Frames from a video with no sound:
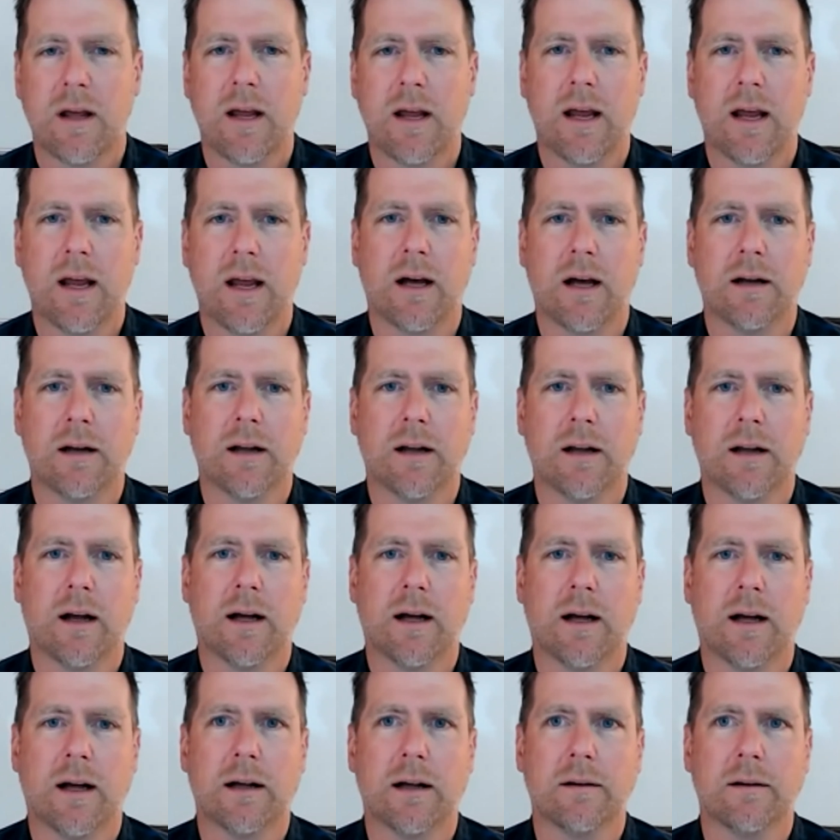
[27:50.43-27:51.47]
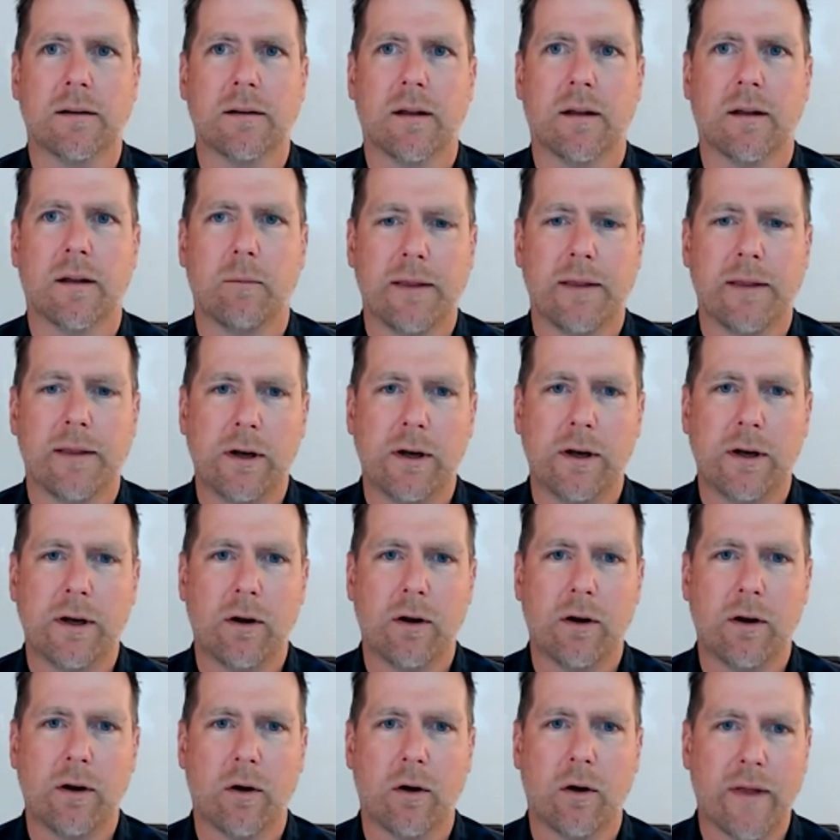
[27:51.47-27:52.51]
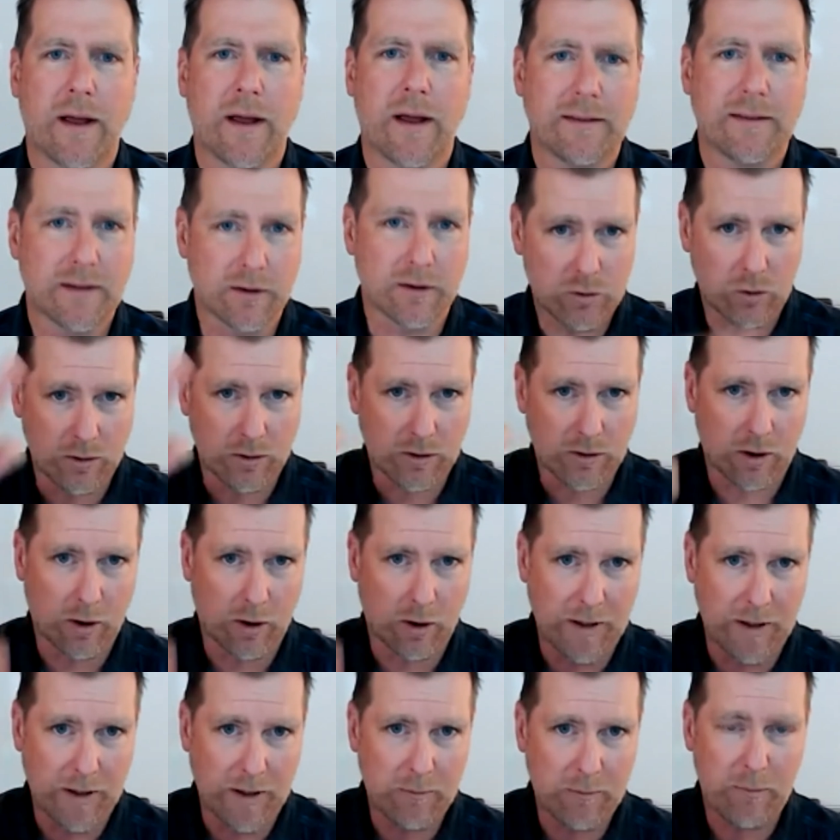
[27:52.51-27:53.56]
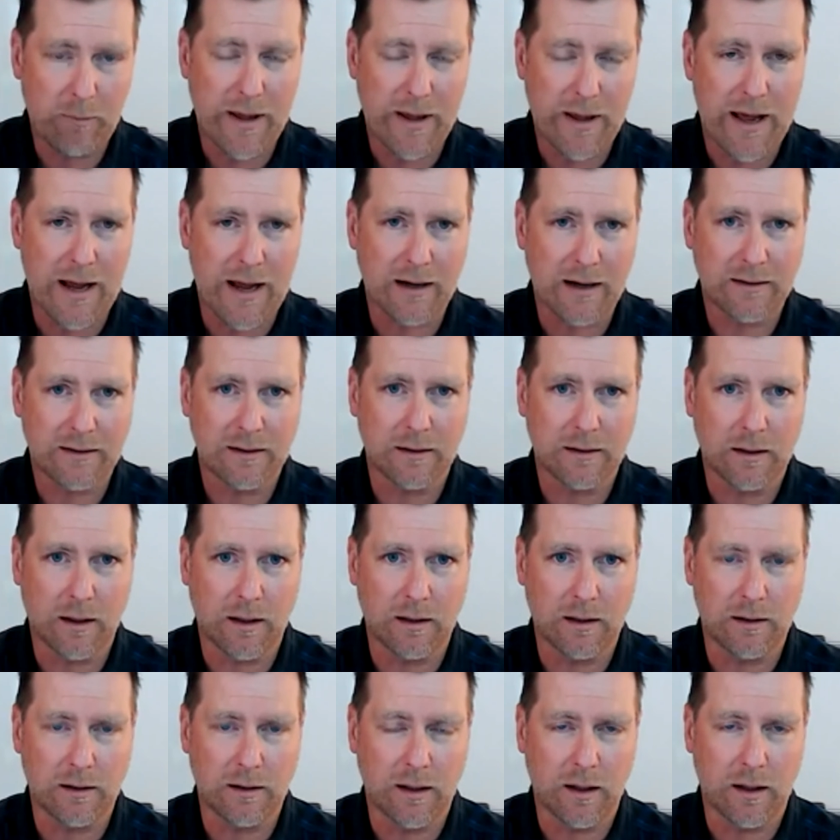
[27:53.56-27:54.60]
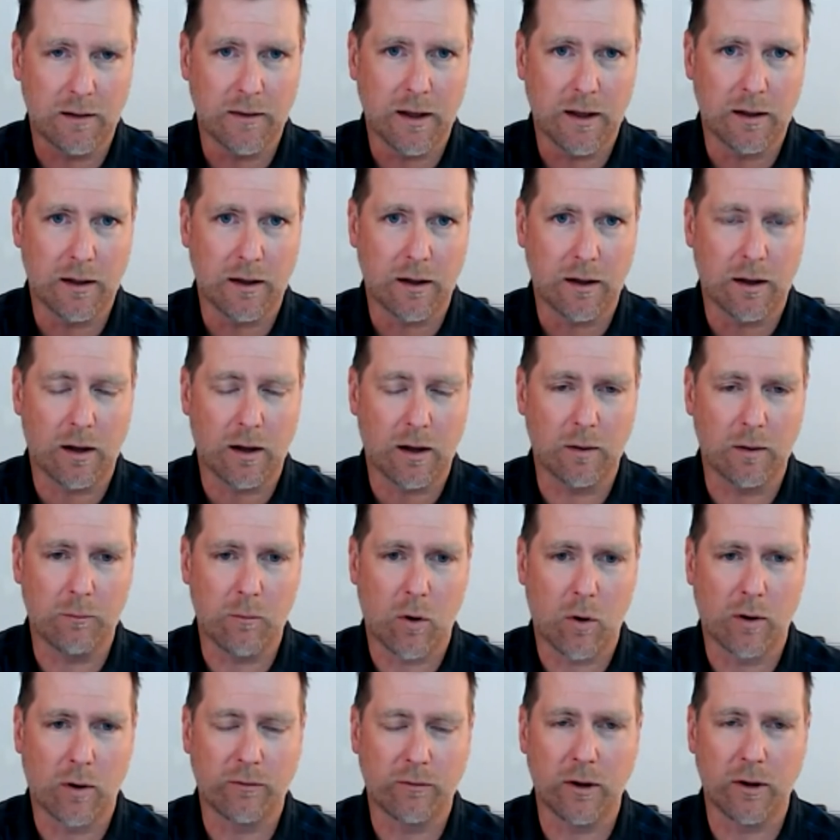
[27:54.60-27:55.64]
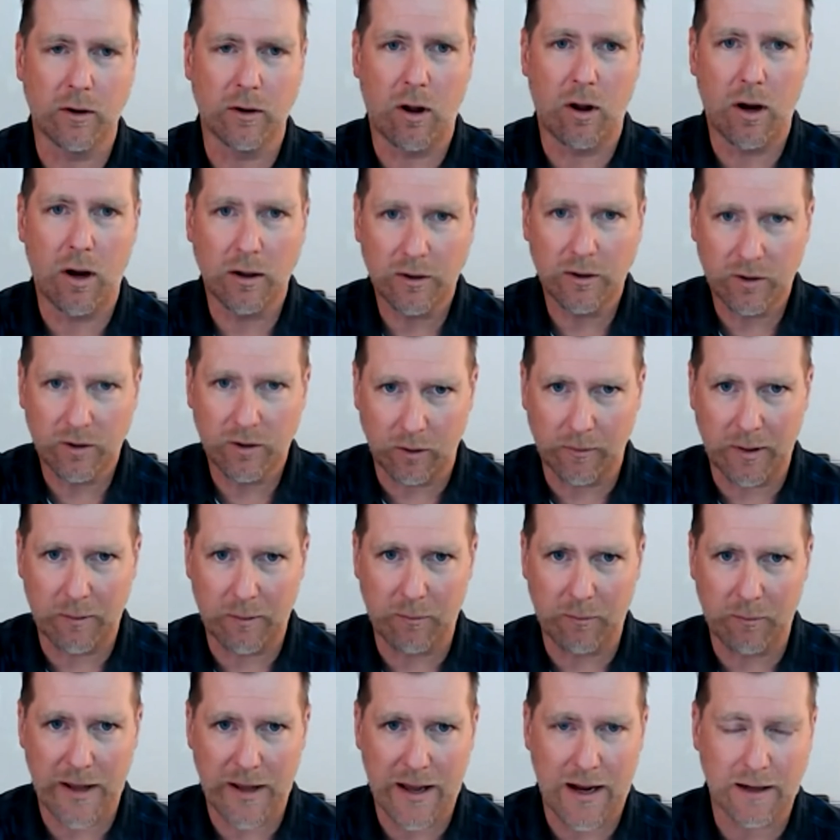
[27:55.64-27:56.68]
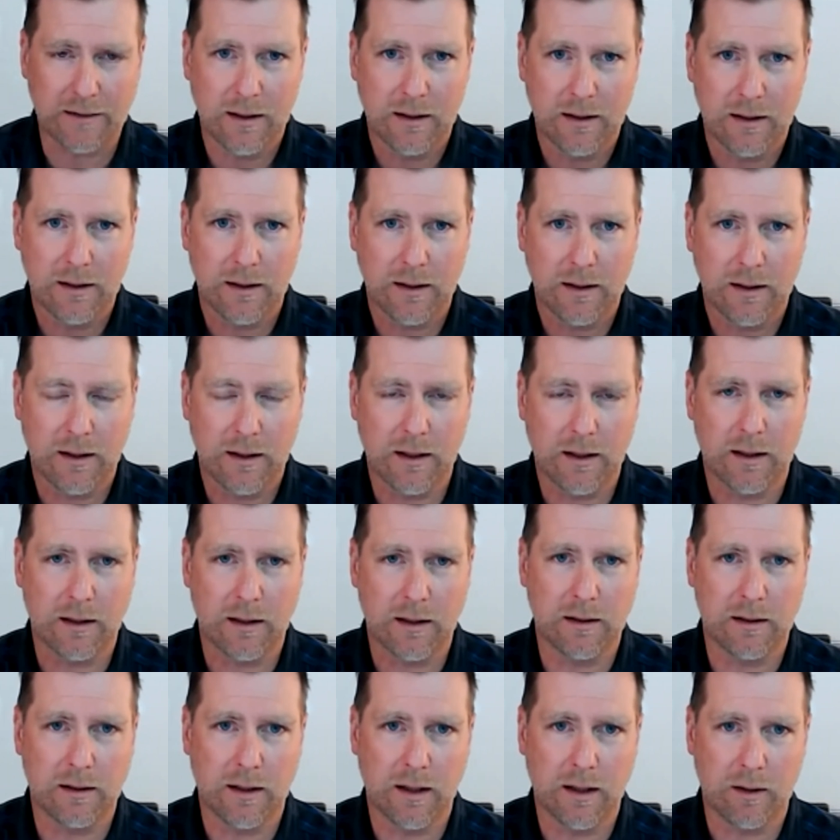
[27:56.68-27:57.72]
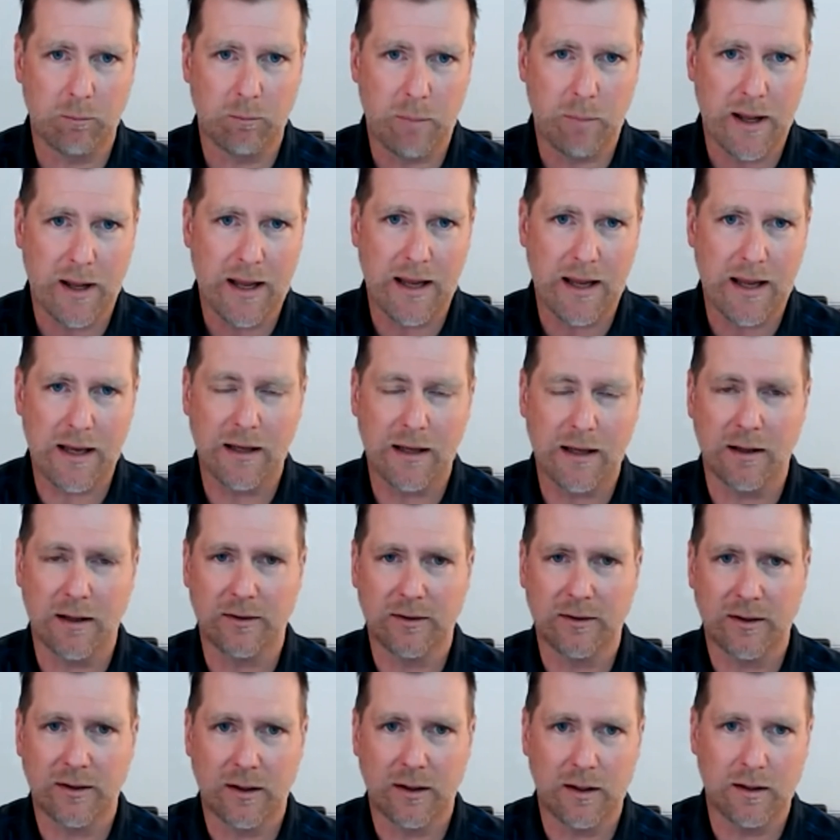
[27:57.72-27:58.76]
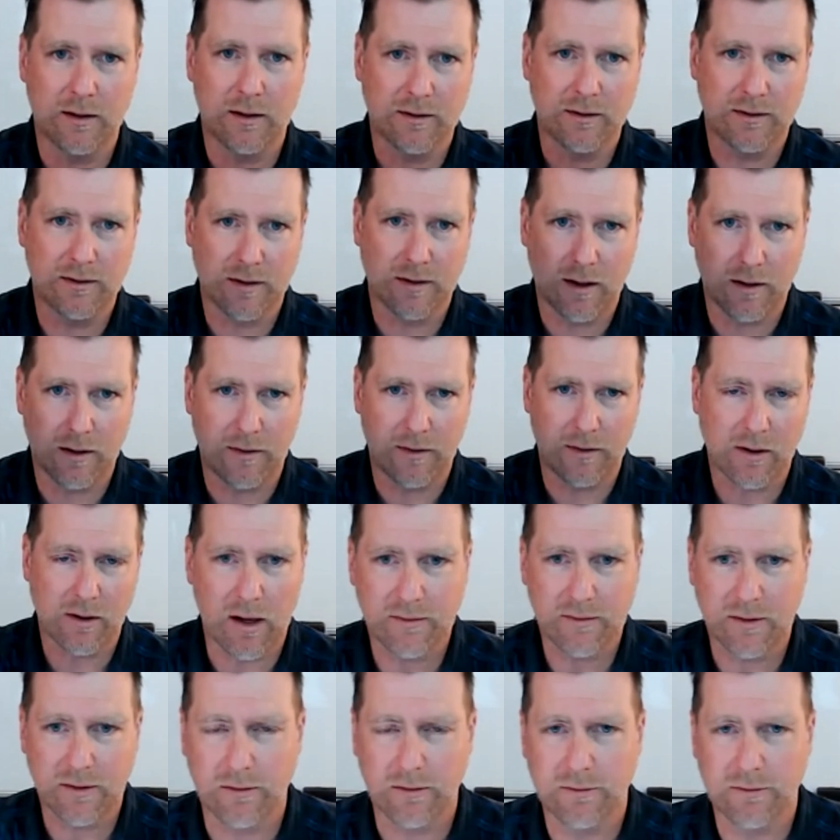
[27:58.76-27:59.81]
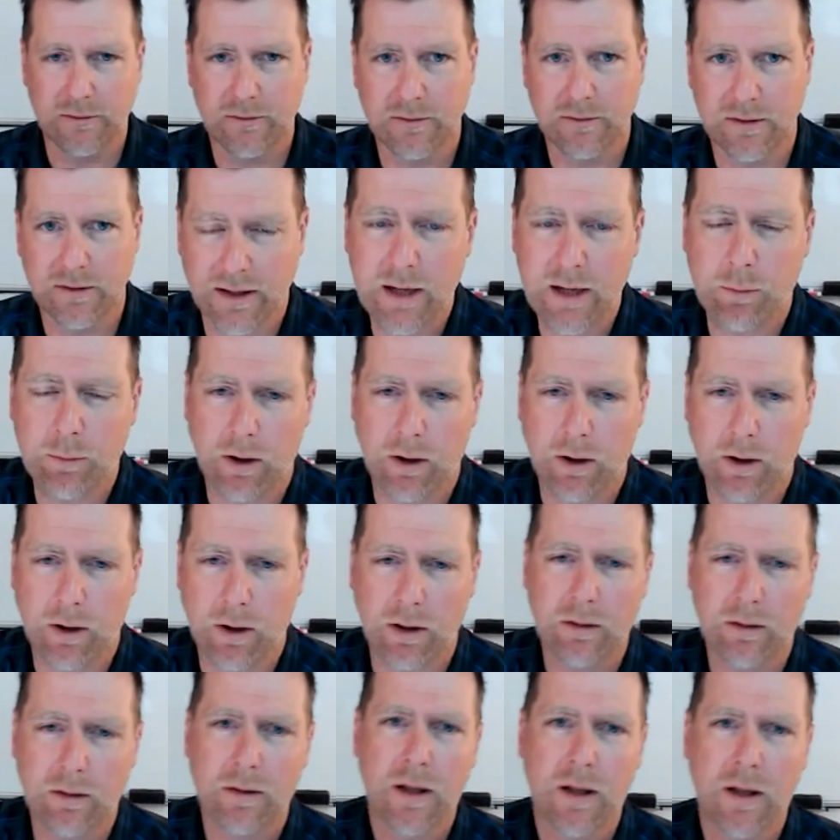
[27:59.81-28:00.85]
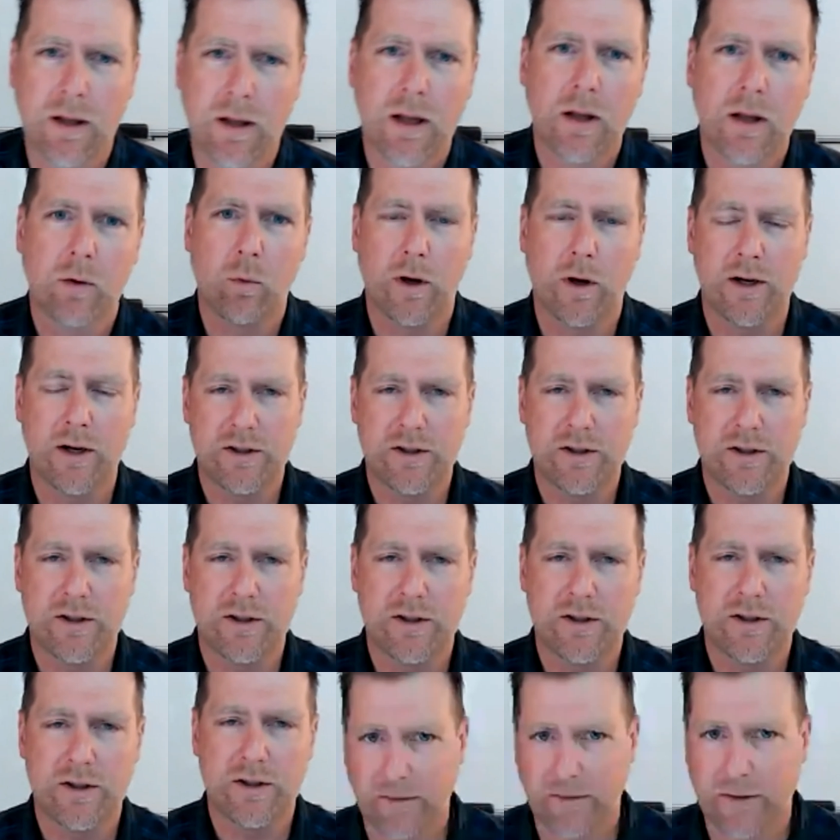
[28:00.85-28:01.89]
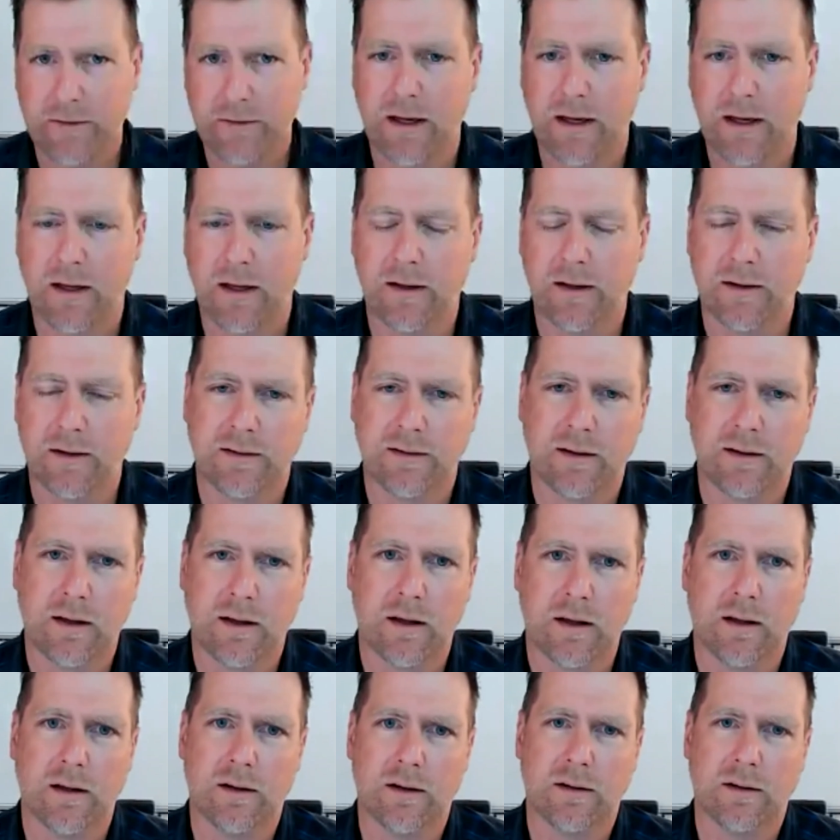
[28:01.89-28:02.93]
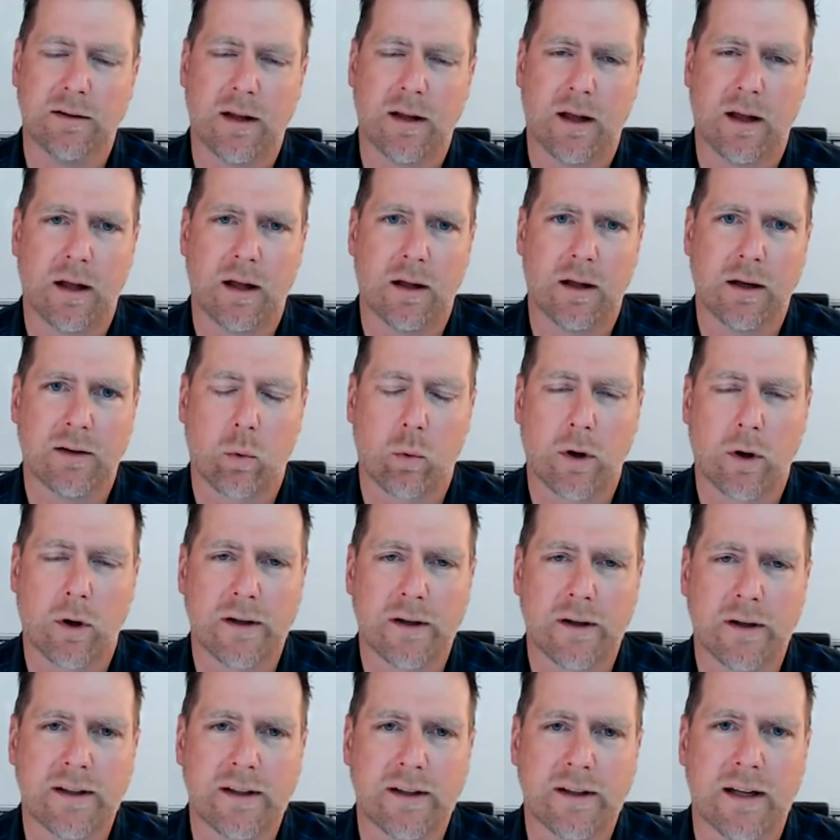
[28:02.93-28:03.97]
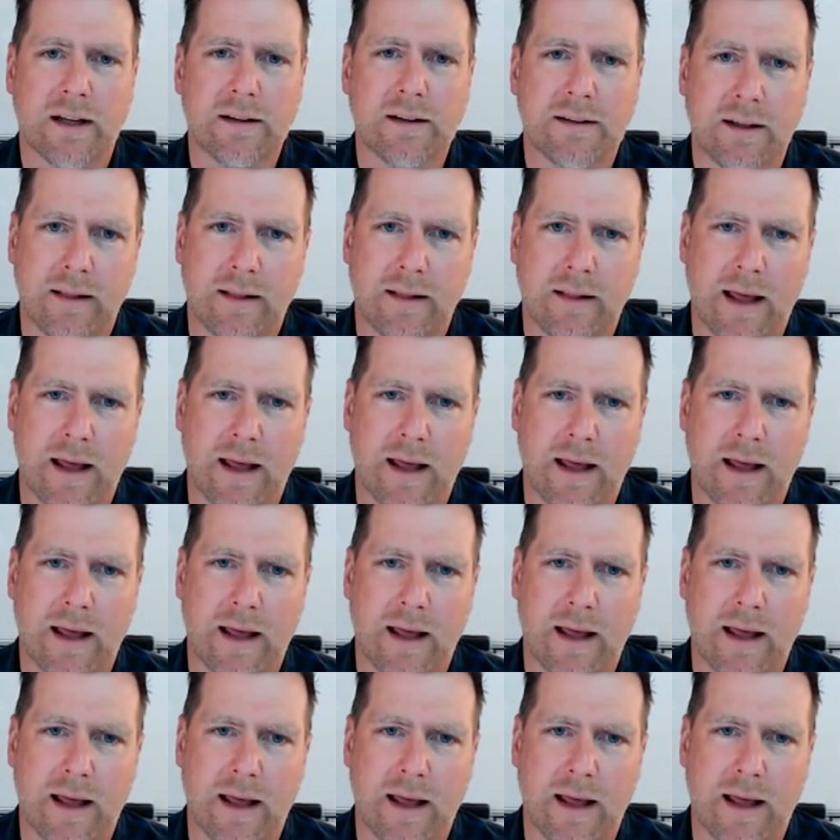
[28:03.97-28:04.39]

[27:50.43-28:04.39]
And but we know that's a short-term impact, and then more of a long-term impact in pay is the cost of labor, which the cost of living is gets worked into